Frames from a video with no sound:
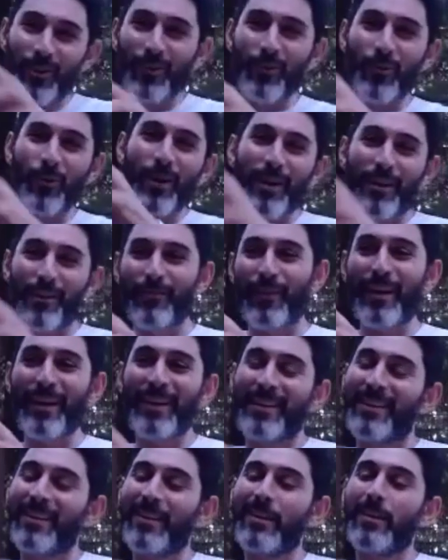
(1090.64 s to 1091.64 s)
way of
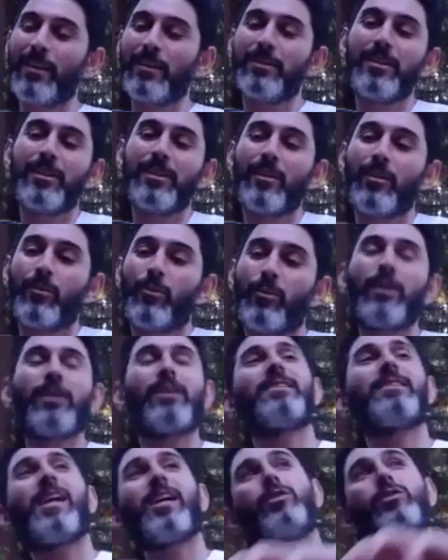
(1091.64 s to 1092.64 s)
like dealing with it
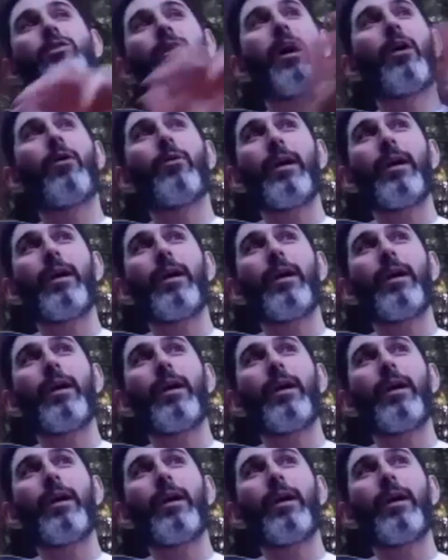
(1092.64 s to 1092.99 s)
is actually how